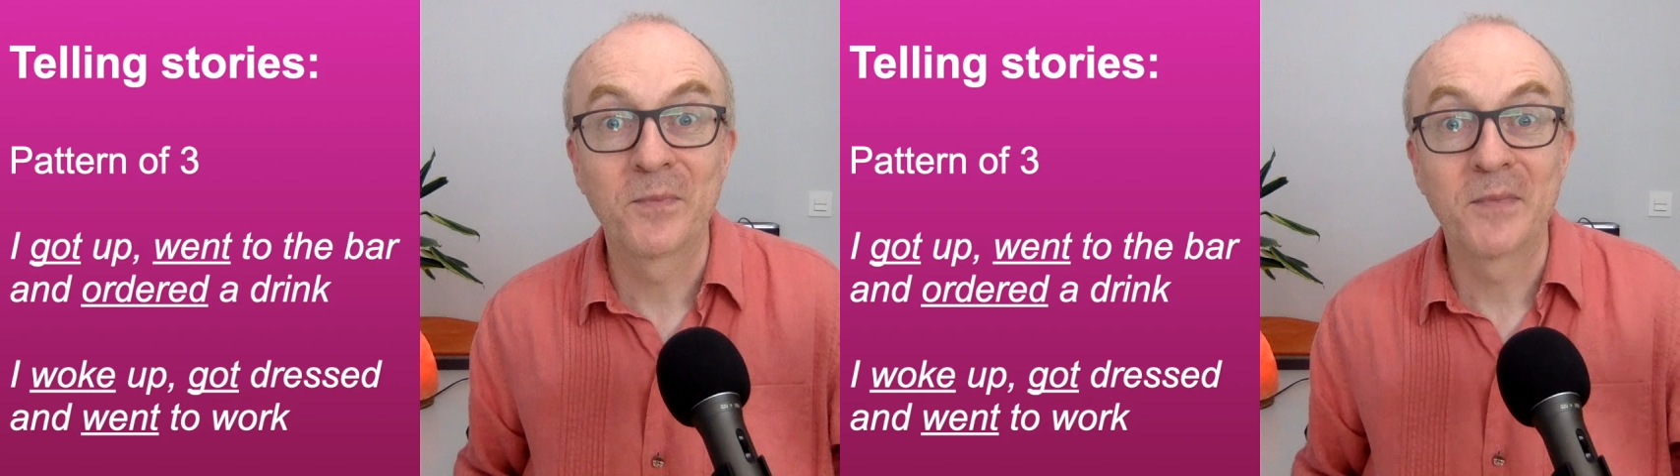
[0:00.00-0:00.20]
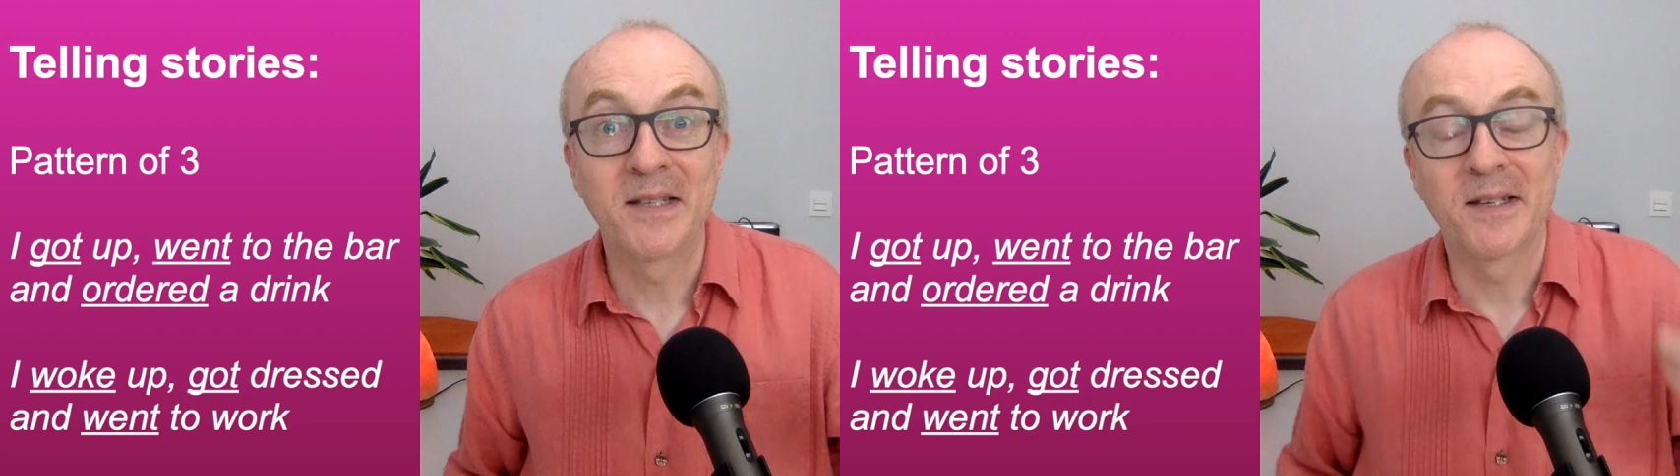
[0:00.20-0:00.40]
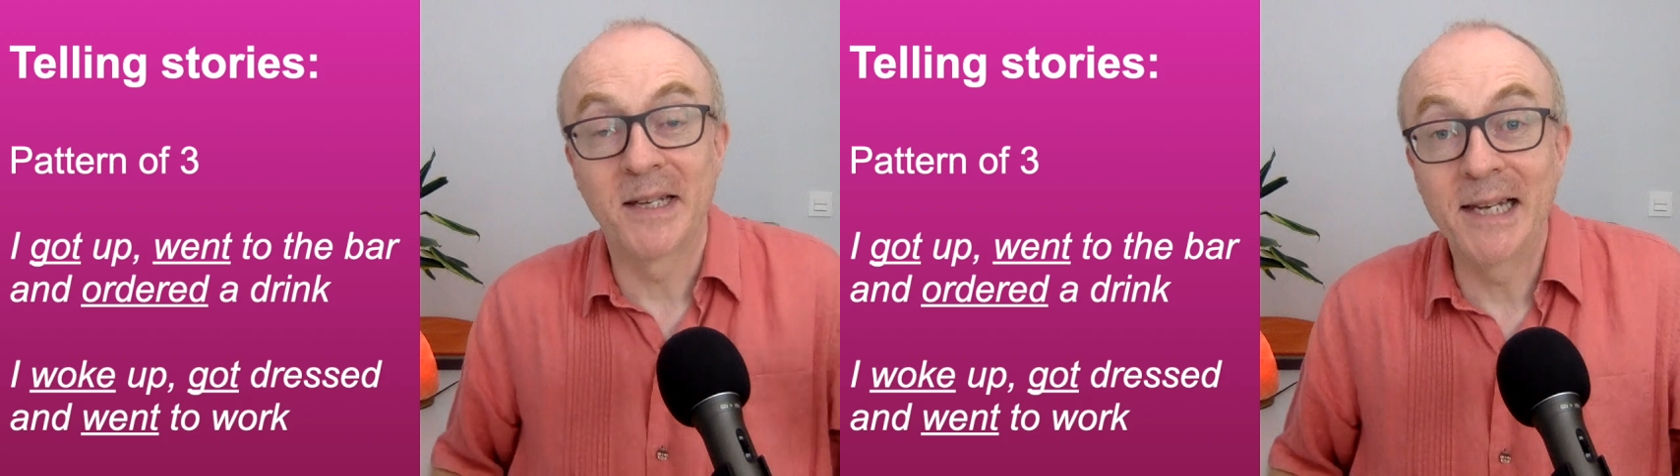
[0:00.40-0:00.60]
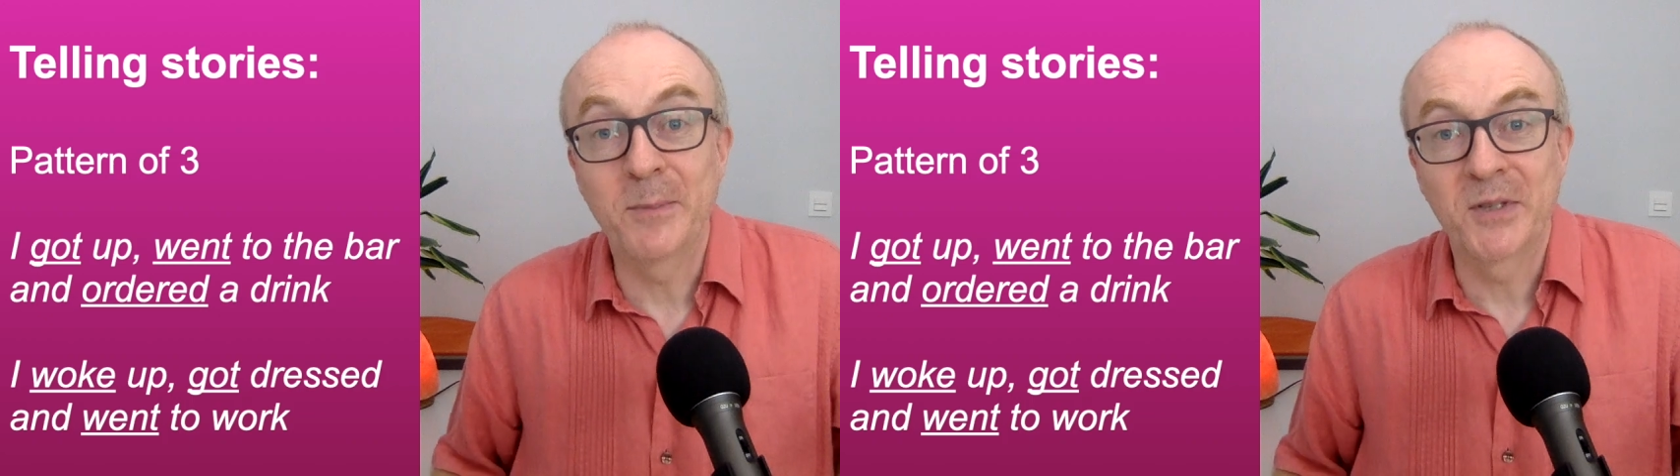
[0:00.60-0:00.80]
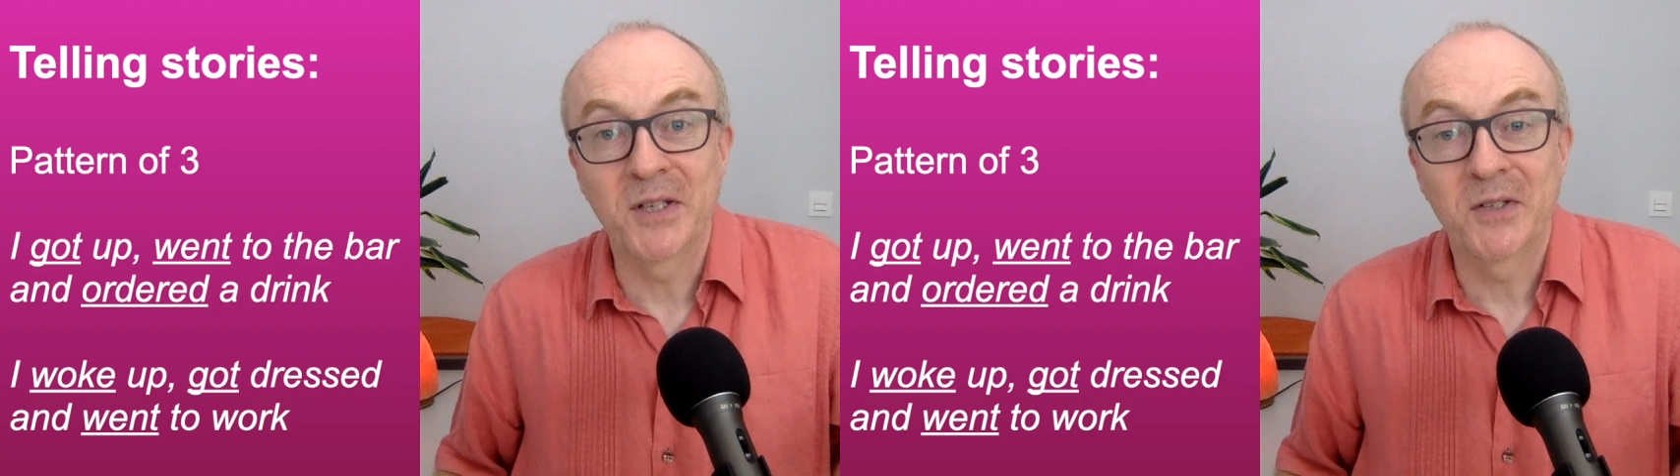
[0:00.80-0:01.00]
It's an
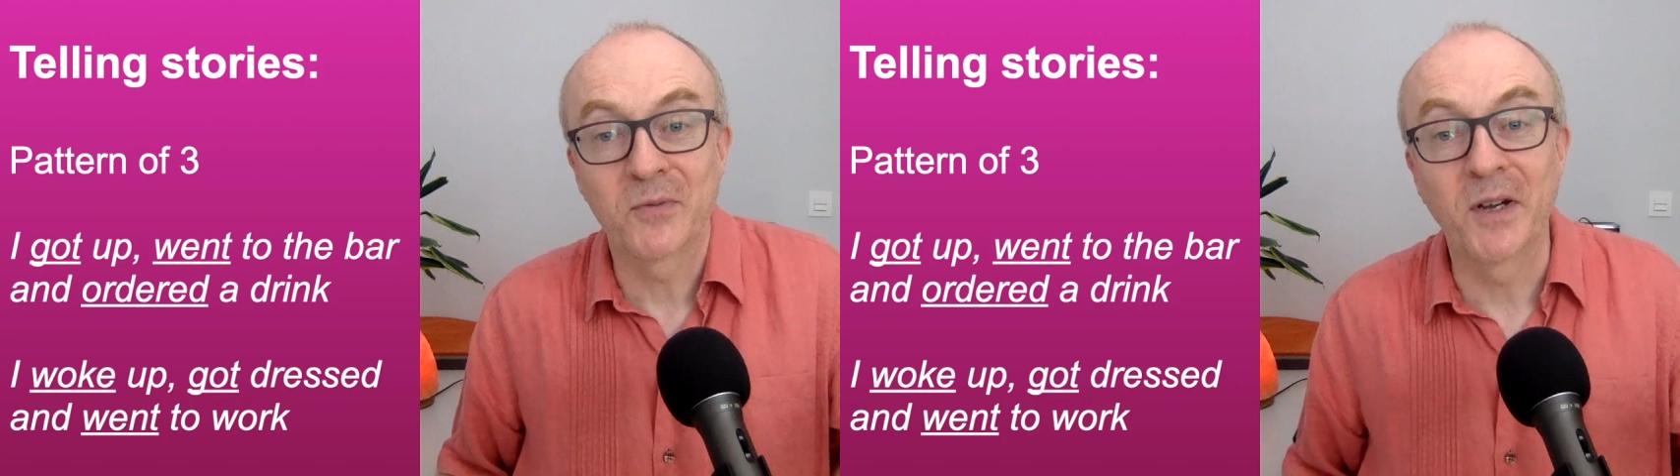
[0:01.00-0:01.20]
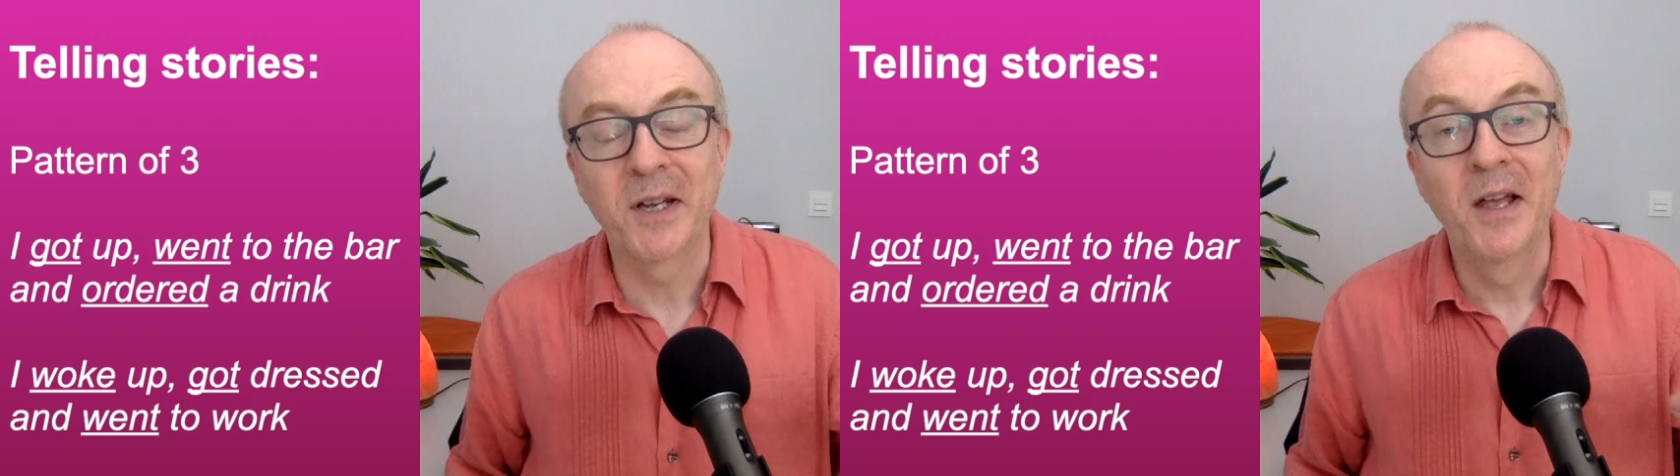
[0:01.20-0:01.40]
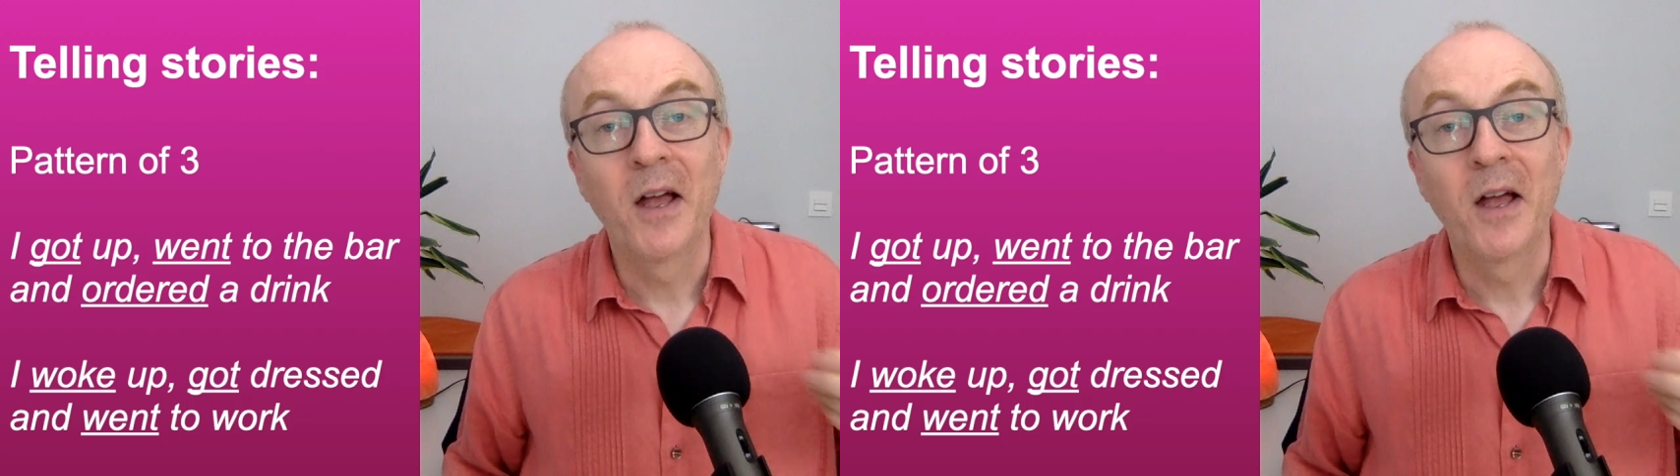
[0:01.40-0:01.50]
ellipsis, right?